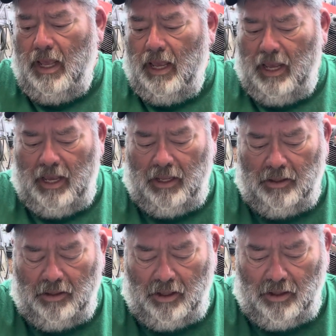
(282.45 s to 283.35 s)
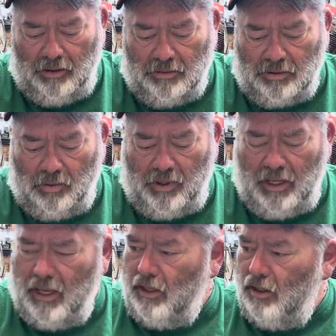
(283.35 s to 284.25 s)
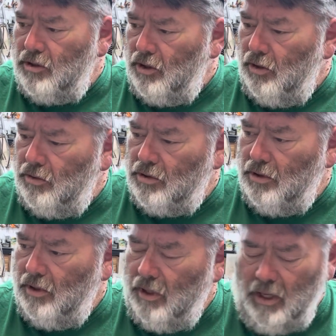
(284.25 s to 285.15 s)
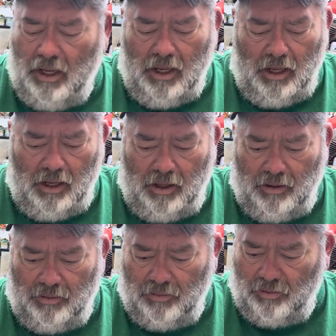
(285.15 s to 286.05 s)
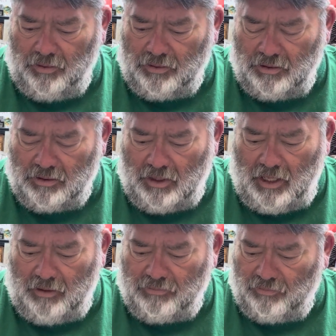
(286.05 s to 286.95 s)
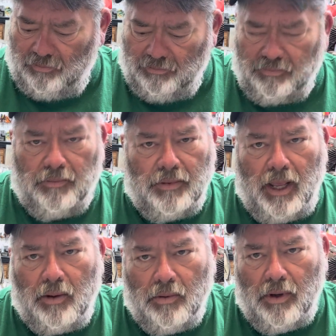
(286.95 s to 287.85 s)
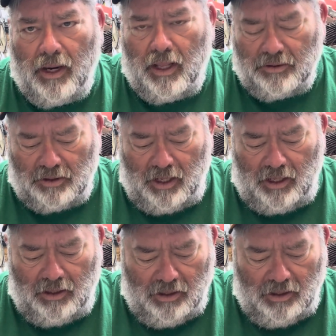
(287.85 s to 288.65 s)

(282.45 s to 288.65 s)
And so we had issues with this thing from day one, I'd say,